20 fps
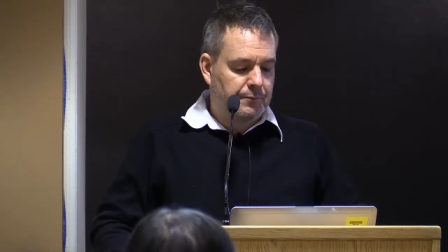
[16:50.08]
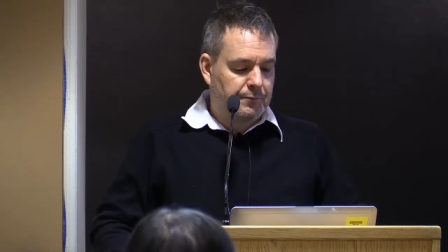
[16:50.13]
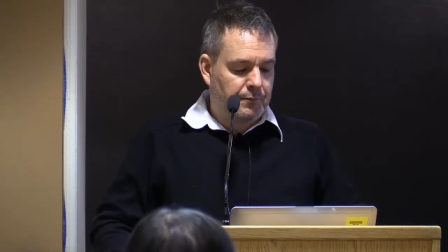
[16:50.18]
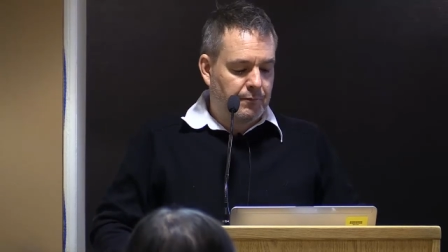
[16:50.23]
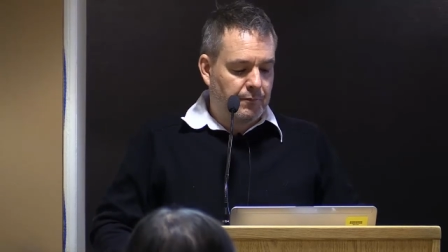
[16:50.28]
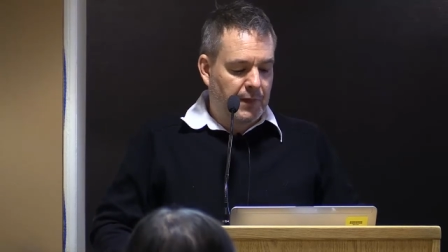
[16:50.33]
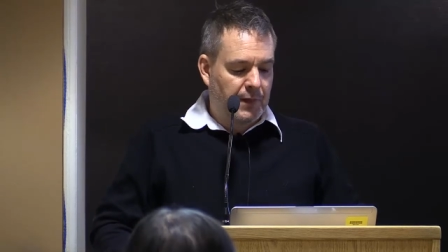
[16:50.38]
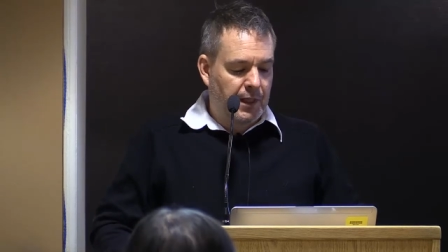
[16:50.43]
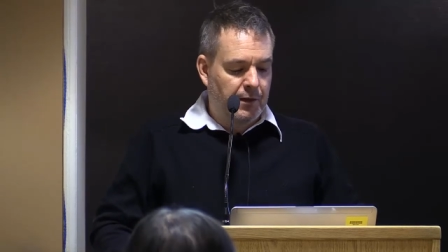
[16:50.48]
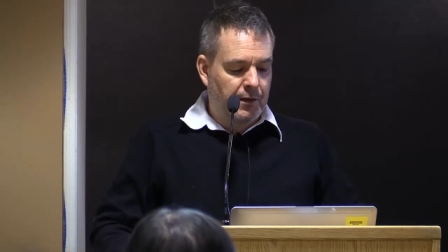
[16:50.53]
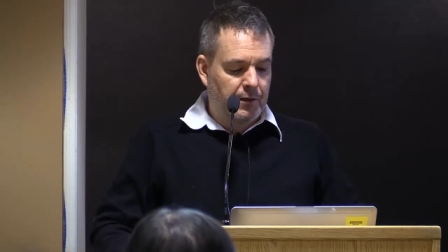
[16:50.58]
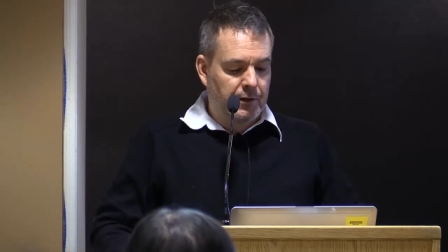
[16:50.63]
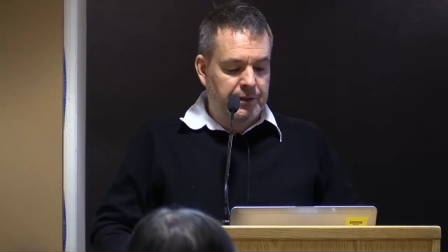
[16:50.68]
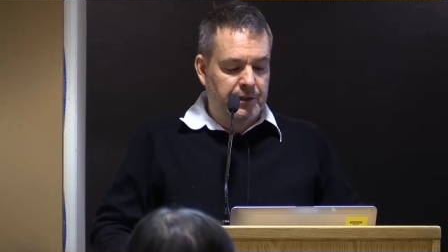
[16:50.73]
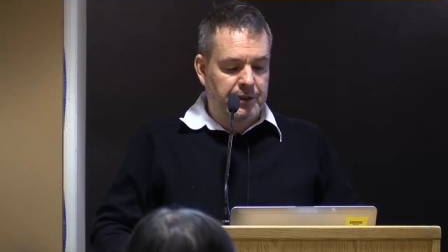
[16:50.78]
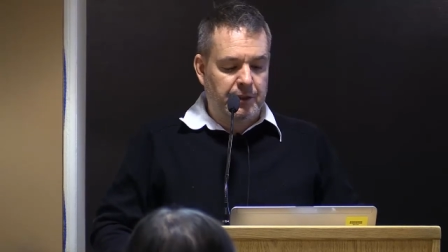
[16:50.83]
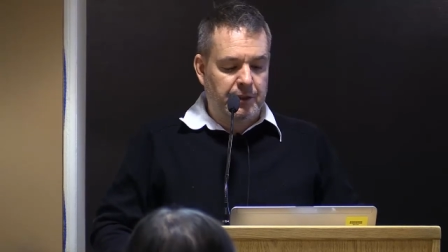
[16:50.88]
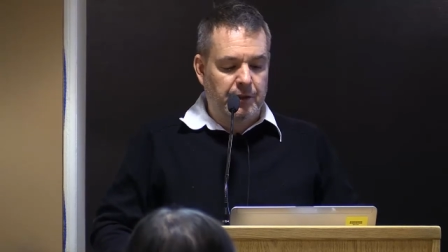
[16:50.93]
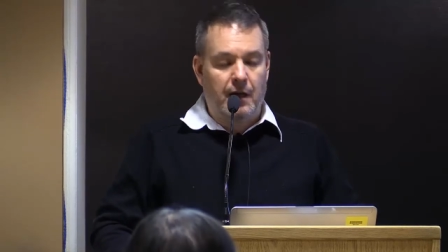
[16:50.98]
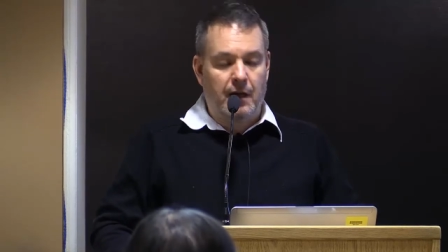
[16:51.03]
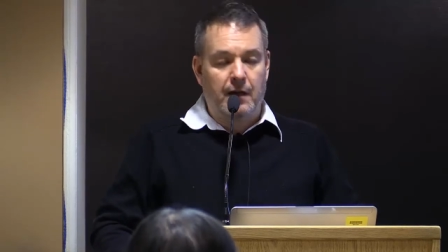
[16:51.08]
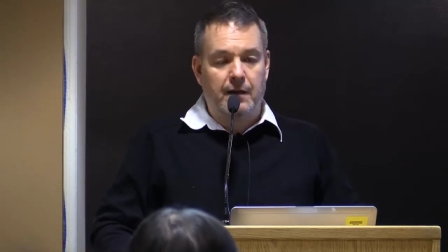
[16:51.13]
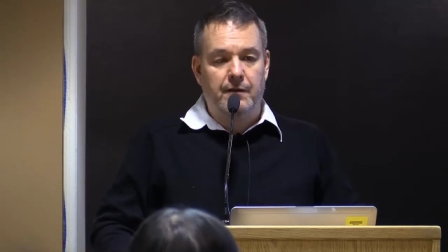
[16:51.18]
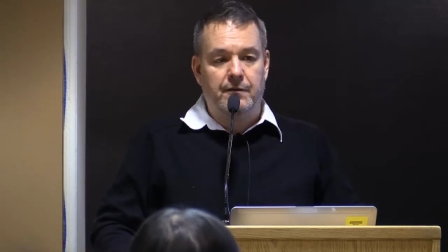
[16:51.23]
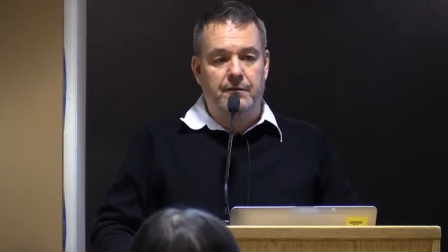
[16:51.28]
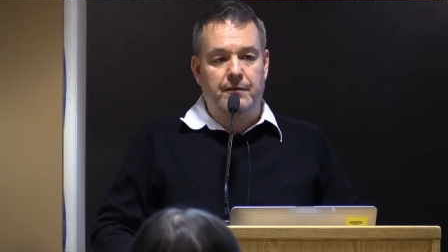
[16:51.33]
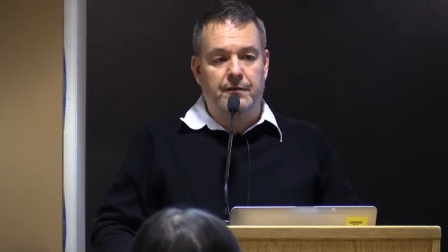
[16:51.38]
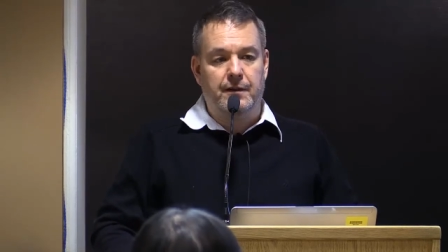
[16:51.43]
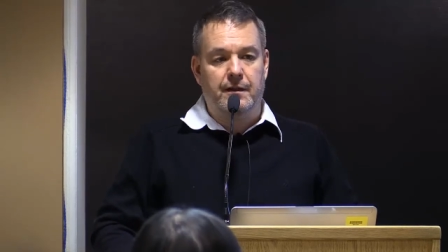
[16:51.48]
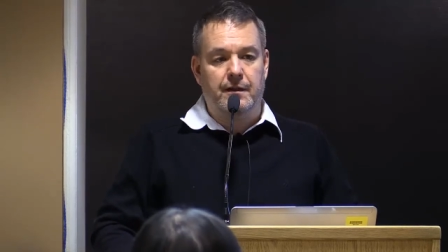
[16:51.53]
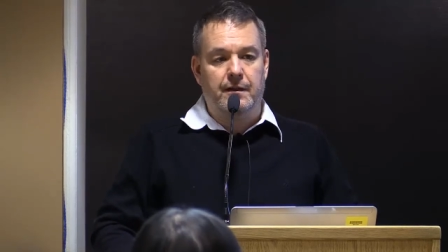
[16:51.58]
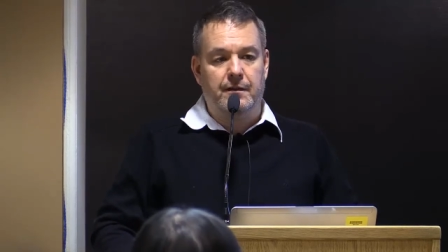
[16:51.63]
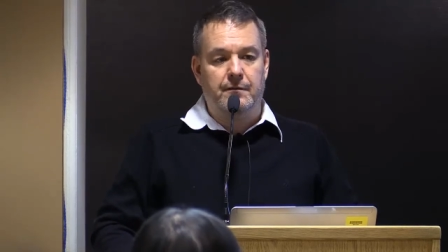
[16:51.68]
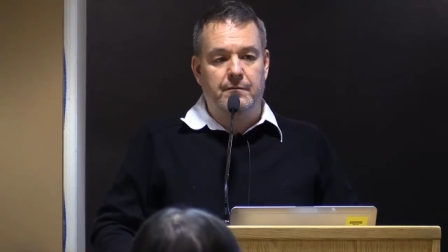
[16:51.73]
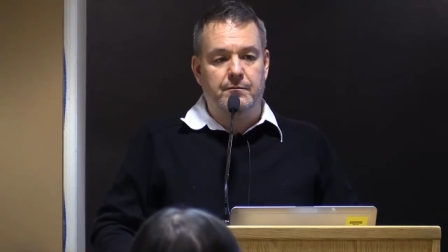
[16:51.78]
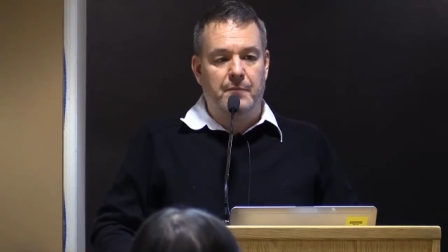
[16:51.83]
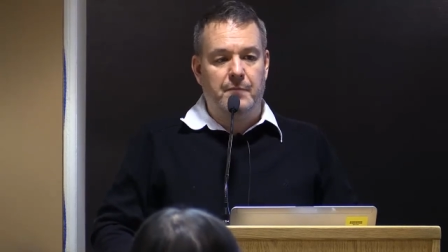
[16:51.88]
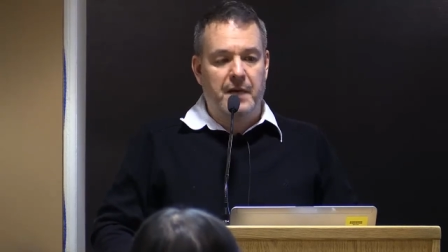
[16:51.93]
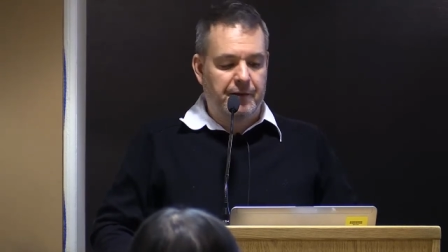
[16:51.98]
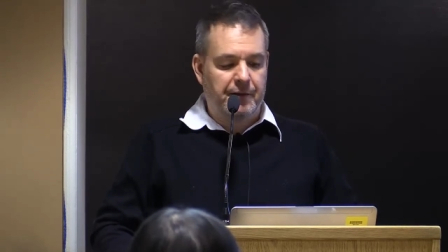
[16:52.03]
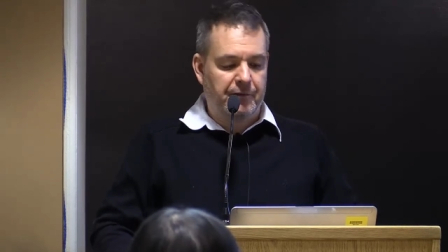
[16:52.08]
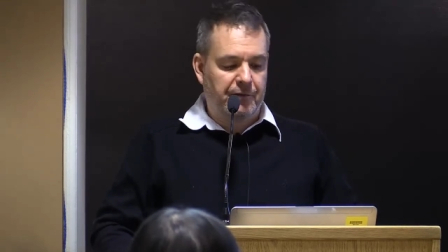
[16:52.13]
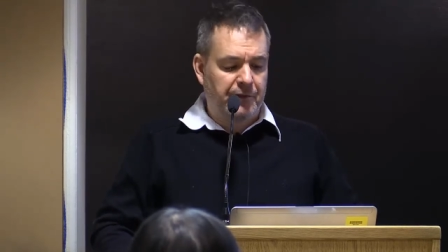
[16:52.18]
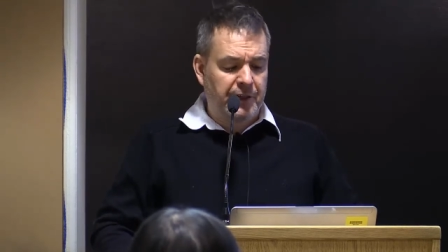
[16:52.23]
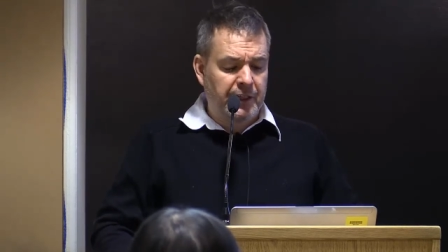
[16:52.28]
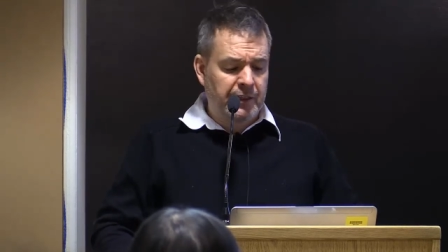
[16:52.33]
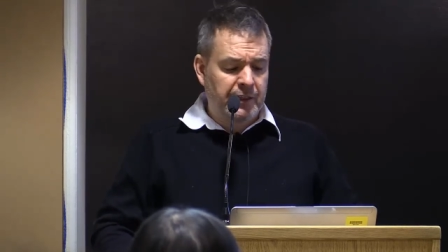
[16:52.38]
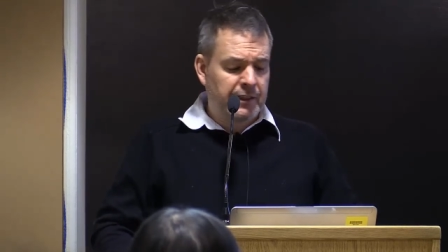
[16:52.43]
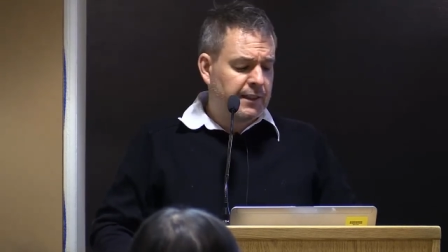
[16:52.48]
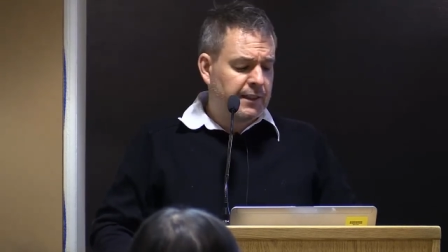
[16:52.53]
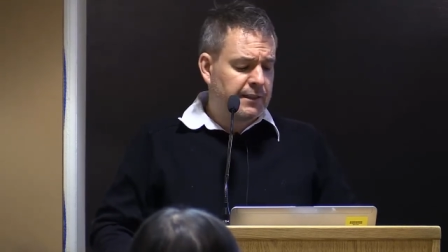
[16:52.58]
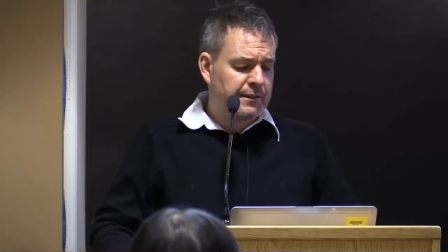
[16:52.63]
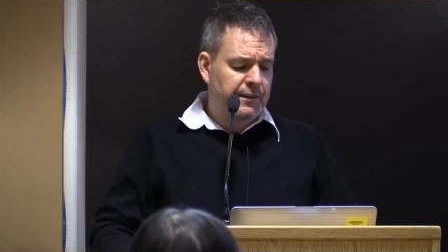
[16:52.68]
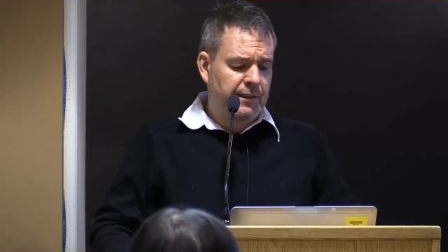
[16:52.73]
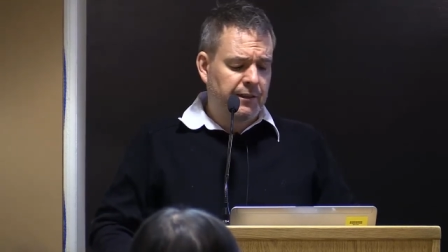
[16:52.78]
you know, just a lot of bad feelings.